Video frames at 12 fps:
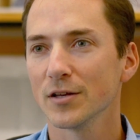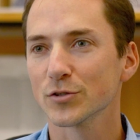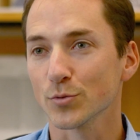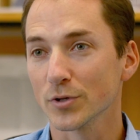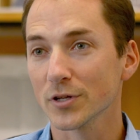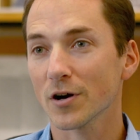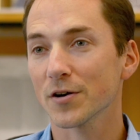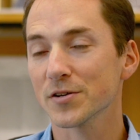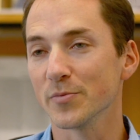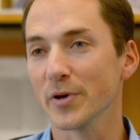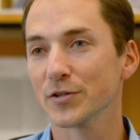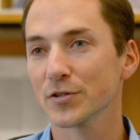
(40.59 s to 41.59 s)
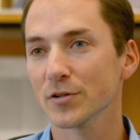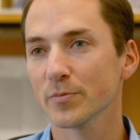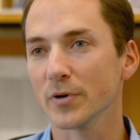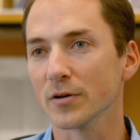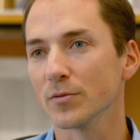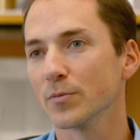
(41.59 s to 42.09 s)
It's really hard to measure,
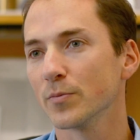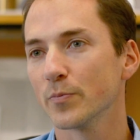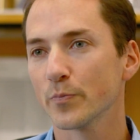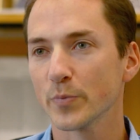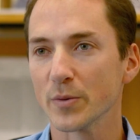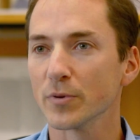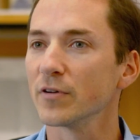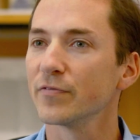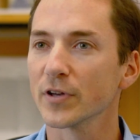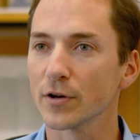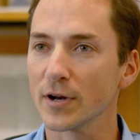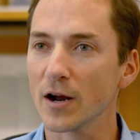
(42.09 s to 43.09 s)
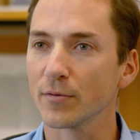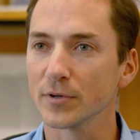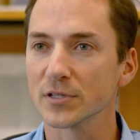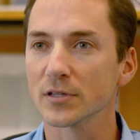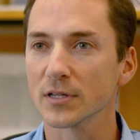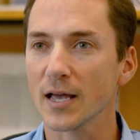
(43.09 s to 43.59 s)
but people have figured out
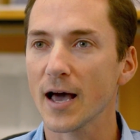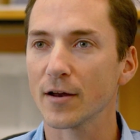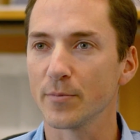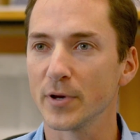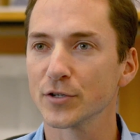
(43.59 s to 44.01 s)
recently how to